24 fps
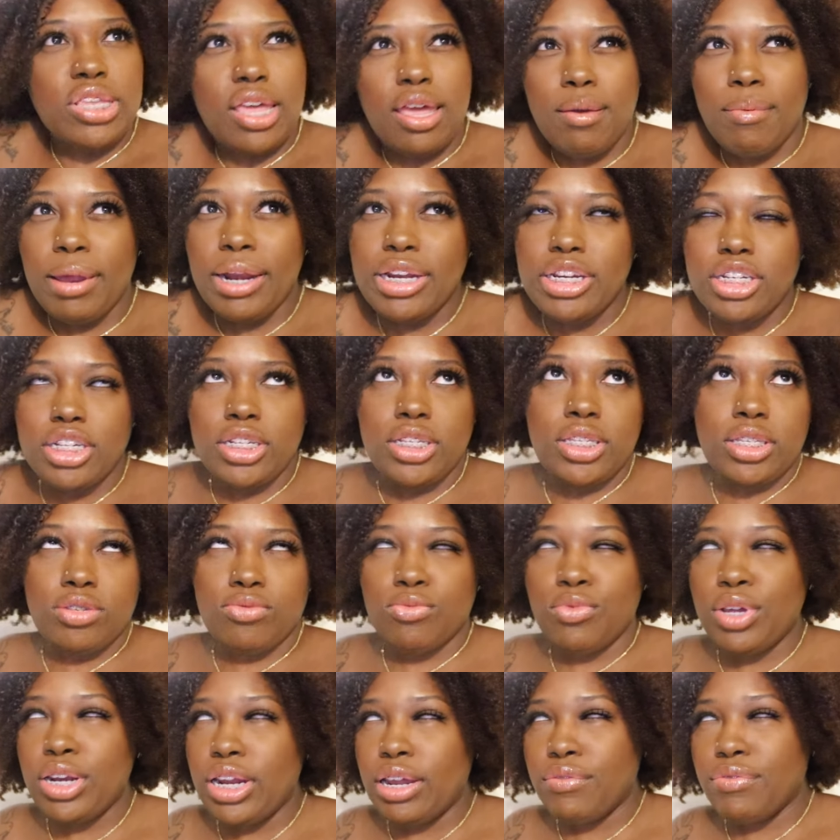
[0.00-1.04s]
everybody just,
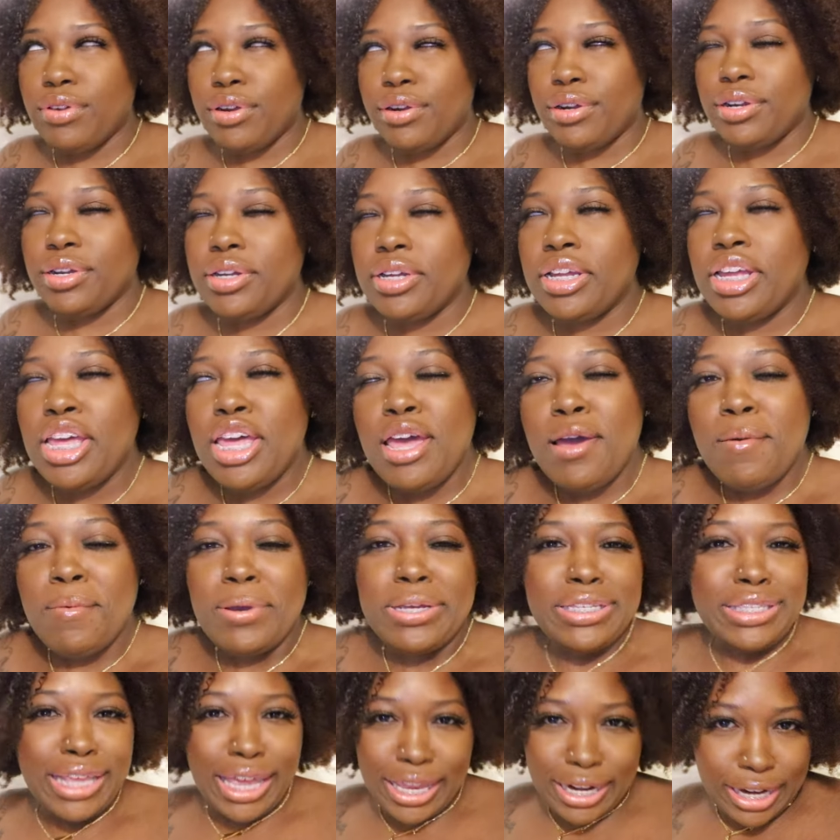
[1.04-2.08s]
whatever, girl.
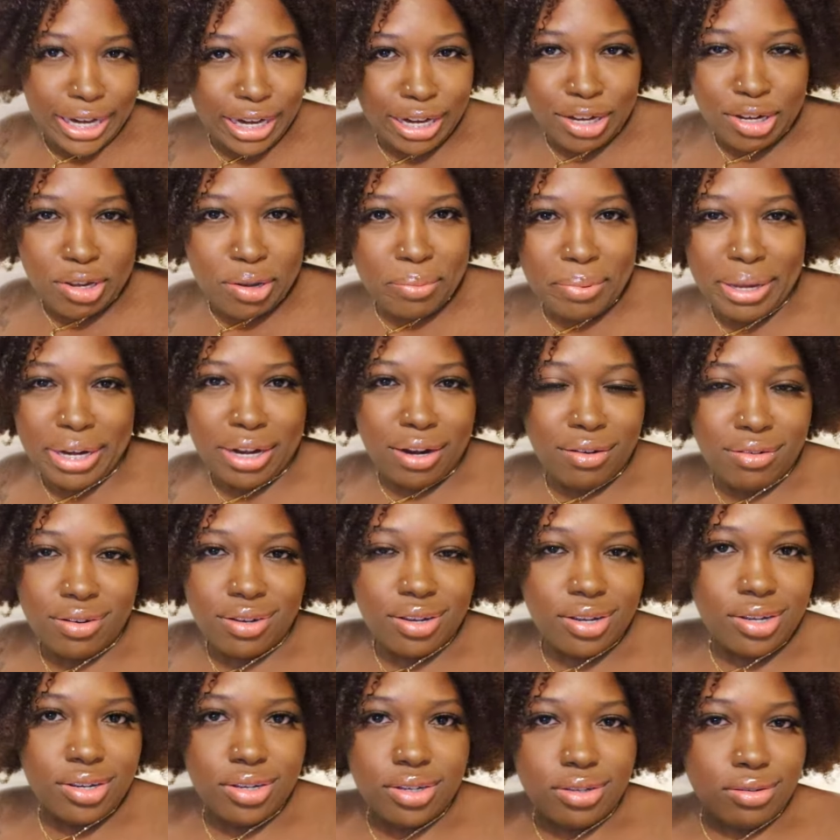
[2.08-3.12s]
We stayed in a little bit
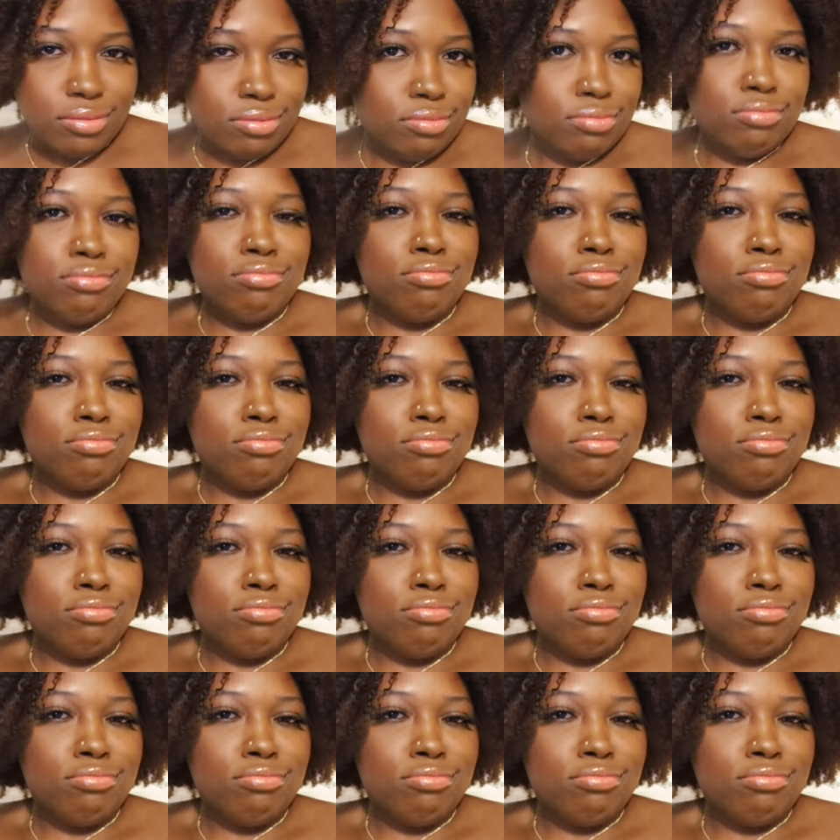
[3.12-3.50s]
longer because